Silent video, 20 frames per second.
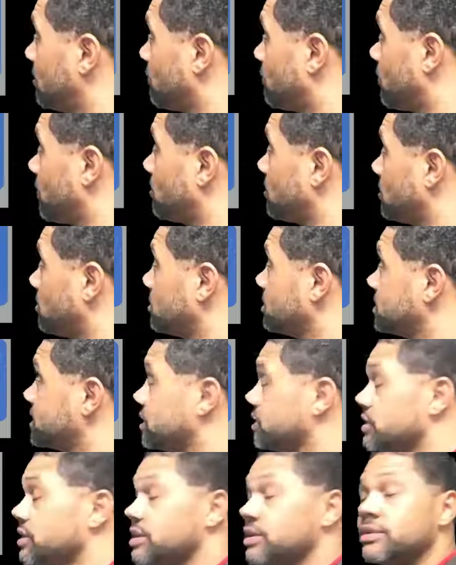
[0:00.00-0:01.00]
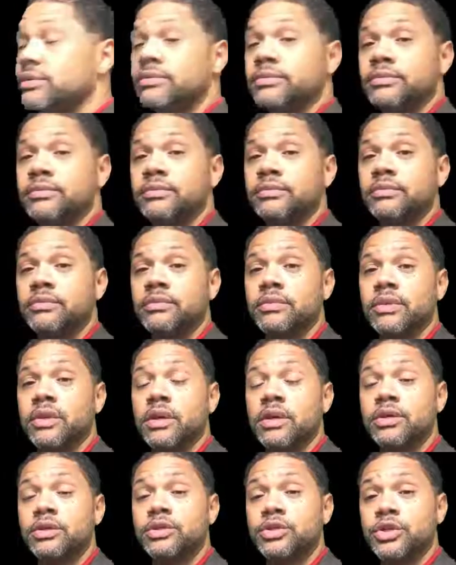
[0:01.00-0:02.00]
from the material.
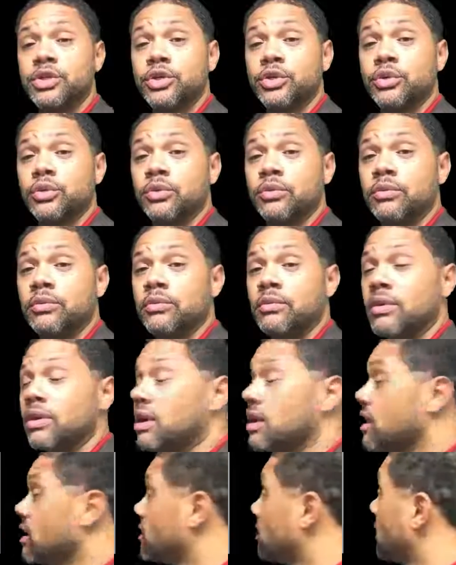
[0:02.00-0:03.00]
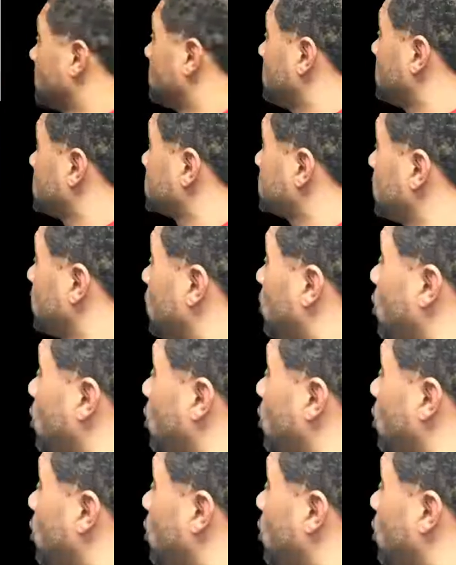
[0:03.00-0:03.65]
2, they must